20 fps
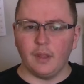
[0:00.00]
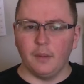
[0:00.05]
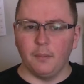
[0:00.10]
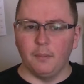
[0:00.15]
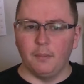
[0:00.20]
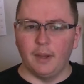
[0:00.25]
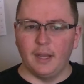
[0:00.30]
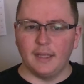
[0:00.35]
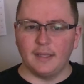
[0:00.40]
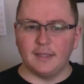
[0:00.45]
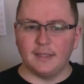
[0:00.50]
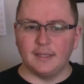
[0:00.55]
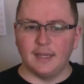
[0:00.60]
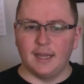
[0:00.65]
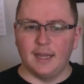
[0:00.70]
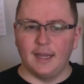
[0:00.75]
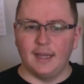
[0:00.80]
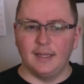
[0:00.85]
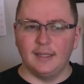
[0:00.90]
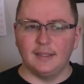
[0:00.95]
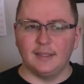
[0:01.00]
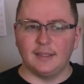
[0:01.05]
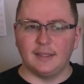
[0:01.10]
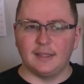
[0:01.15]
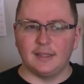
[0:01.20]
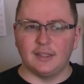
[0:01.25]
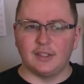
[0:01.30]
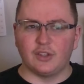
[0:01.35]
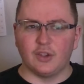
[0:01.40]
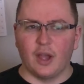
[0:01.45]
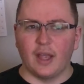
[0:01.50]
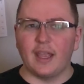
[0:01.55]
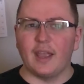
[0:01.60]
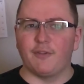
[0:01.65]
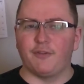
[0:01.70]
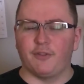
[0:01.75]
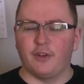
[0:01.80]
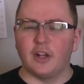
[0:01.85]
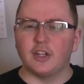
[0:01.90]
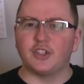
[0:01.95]
But so I
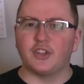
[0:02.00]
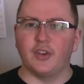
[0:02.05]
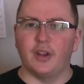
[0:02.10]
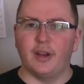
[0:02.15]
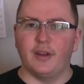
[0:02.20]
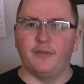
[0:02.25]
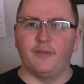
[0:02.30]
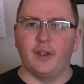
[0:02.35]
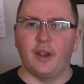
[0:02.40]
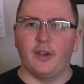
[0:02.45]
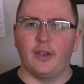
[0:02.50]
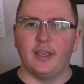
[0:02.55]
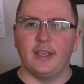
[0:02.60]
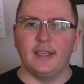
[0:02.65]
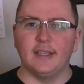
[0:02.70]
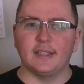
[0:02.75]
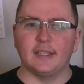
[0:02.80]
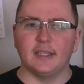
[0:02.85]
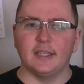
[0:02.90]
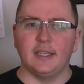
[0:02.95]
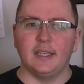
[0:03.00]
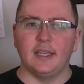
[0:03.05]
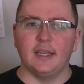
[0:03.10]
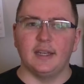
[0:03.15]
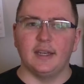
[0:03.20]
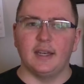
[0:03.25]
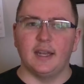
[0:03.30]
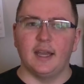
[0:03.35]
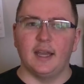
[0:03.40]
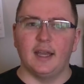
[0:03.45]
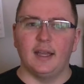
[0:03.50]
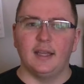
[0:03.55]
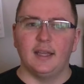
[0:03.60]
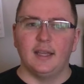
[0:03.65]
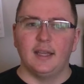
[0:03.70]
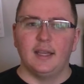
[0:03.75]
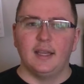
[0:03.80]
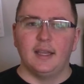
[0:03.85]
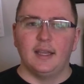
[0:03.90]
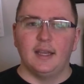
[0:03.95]
get frustrated very easily, and
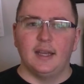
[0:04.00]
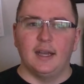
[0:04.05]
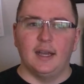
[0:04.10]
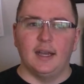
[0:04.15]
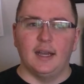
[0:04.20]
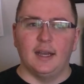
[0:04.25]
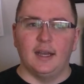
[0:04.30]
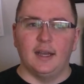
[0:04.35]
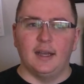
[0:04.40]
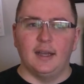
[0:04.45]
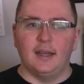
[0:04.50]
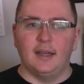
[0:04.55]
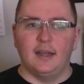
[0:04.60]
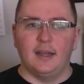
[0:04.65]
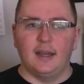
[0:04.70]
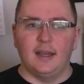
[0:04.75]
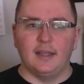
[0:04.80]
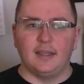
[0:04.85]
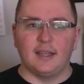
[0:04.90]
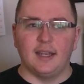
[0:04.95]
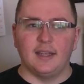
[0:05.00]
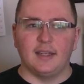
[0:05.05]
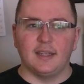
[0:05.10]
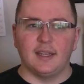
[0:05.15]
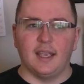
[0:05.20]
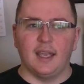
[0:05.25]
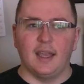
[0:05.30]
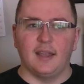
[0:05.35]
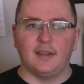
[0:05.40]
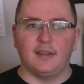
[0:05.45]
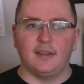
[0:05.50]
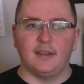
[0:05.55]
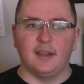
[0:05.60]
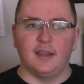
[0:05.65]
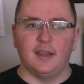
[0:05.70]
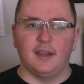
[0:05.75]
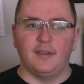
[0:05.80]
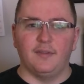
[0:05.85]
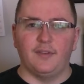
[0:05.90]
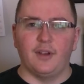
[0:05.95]
I tend to get
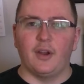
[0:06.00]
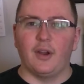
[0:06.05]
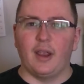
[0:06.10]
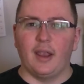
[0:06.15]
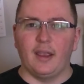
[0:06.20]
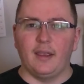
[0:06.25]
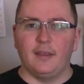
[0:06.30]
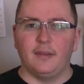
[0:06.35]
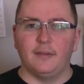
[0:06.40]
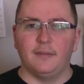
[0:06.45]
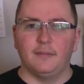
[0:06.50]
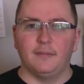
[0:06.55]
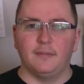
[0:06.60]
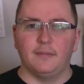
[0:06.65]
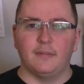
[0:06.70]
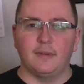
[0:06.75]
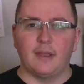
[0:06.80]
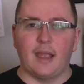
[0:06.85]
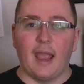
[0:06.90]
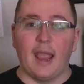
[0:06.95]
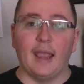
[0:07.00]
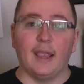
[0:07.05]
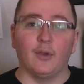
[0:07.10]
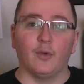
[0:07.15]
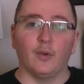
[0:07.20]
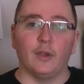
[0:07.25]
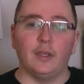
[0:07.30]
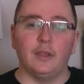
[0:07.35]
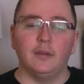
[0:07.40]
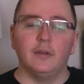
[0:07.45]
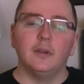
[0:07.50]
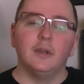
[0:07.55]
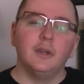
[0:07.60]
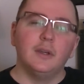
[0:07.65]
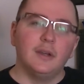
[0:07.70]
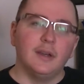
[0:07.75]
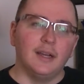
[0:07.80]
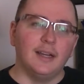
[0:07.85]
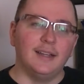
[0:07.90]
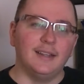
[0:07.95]
very angry.
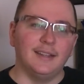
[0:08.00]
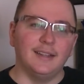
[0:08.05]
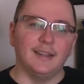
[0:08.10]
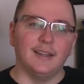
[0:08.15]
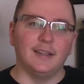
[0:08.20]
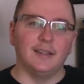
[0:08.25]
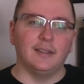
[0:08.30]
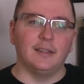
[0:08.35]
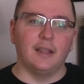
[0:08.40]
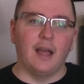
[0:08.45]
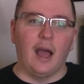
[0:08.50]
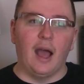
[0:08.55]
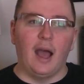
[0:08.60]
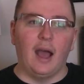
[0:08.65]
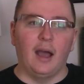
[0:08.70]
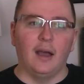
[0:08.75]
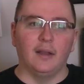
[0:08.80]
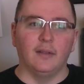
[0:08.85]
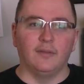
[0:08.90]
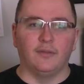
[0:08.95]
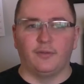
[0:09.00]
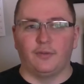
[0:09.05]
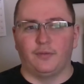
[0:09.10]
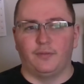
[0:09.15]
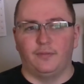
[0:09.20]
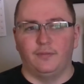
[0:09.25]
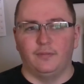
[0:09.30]
I